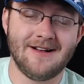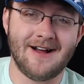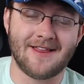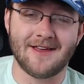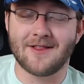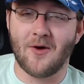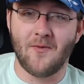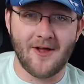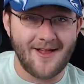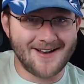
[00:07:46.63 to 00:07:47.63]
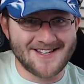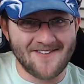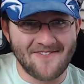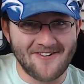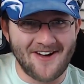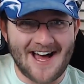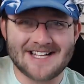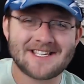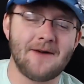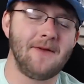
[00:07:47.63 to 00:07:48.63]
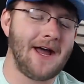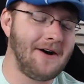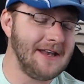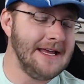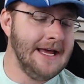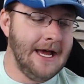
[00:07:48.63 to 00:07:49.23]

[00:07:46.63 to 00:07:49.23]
I think there'll be a lot of tinfoil hats coming out.